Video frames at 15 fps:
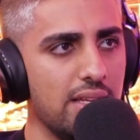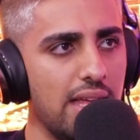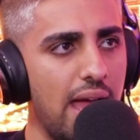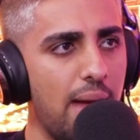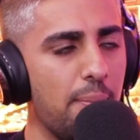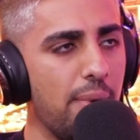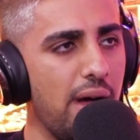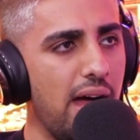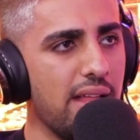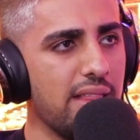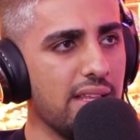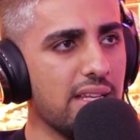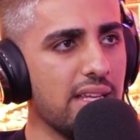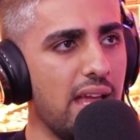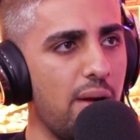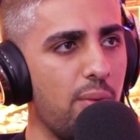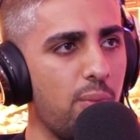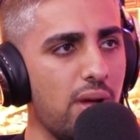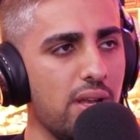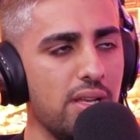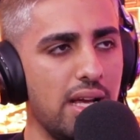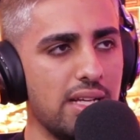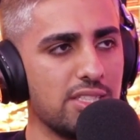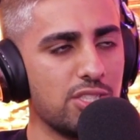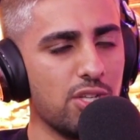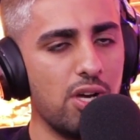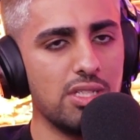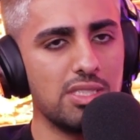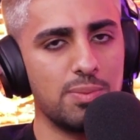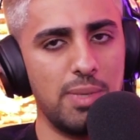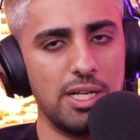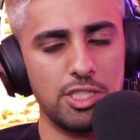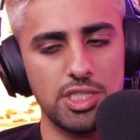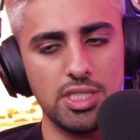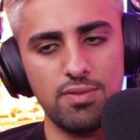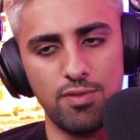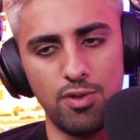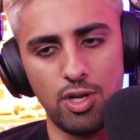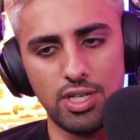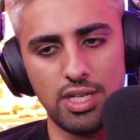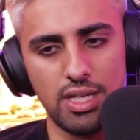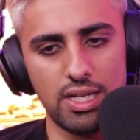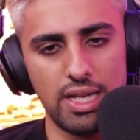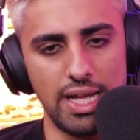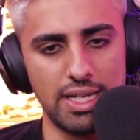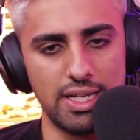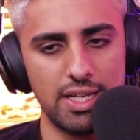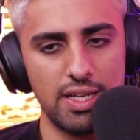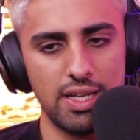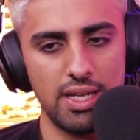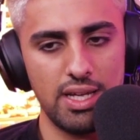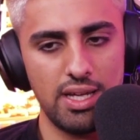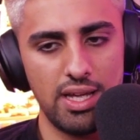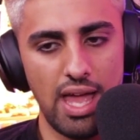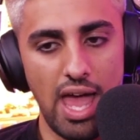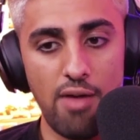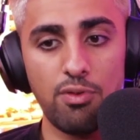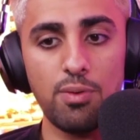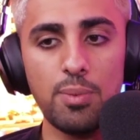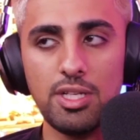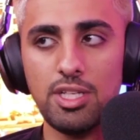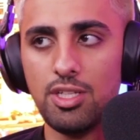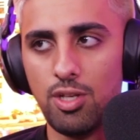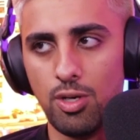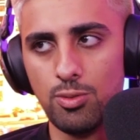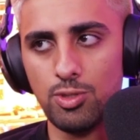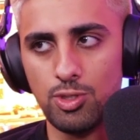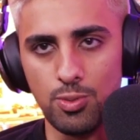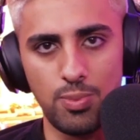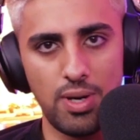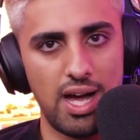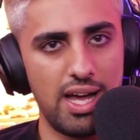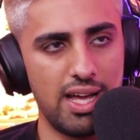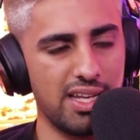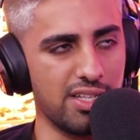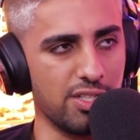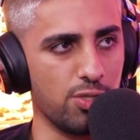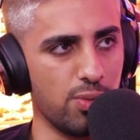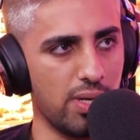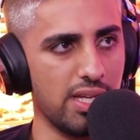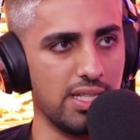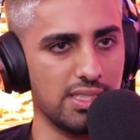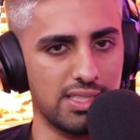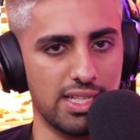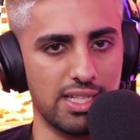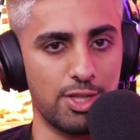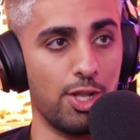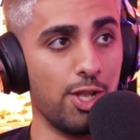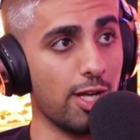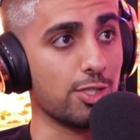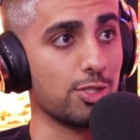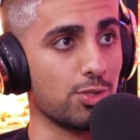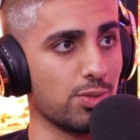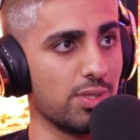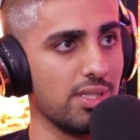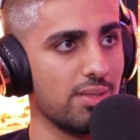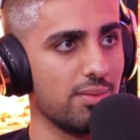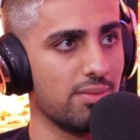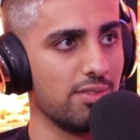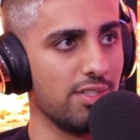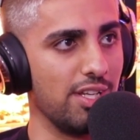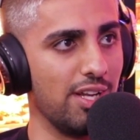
Yeah, but I think, yeah, when I started, especially vlogging, like, everybody knows Dubai and UAE is like the luxury. you